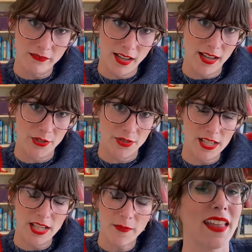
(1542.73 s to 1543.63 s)
as you can
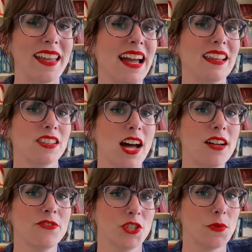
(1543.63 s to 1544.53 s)
see, and I love
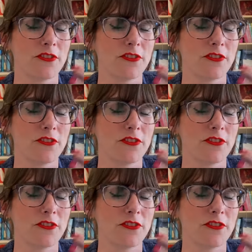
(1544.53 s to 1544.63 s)
doing